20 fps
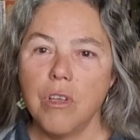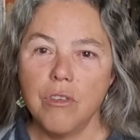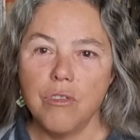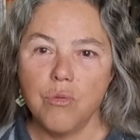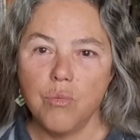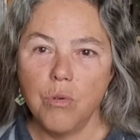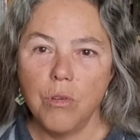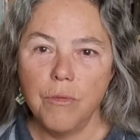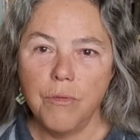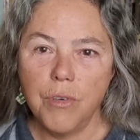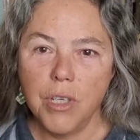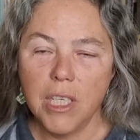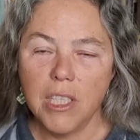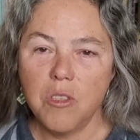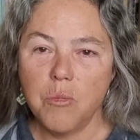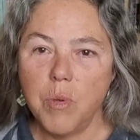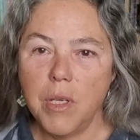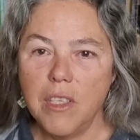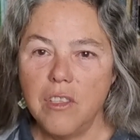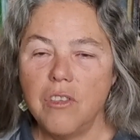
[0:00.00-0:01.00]
those
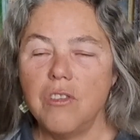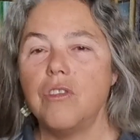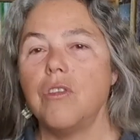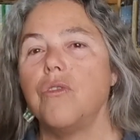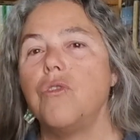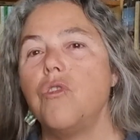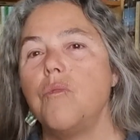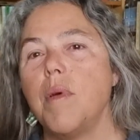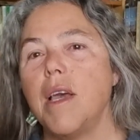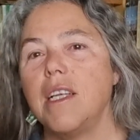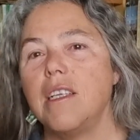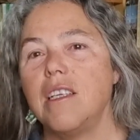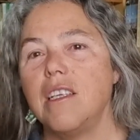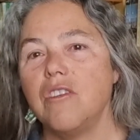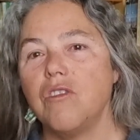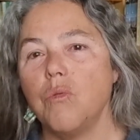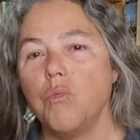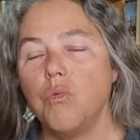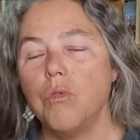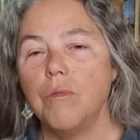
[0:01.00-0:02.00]
wolfling species, so humanity
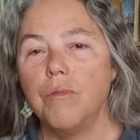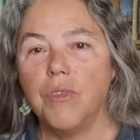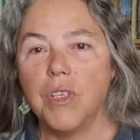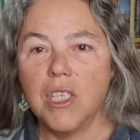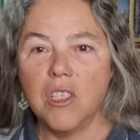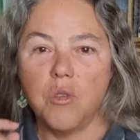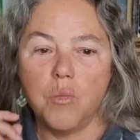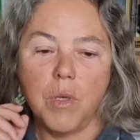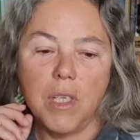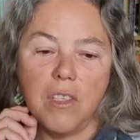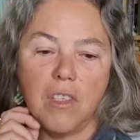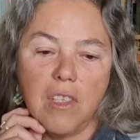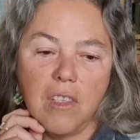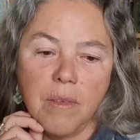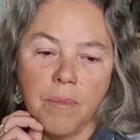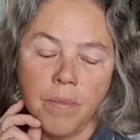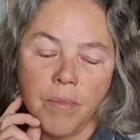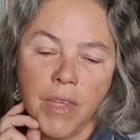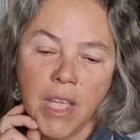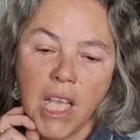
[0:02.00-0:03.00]
is a wolfling
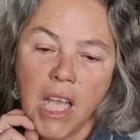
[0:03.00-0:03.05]
species.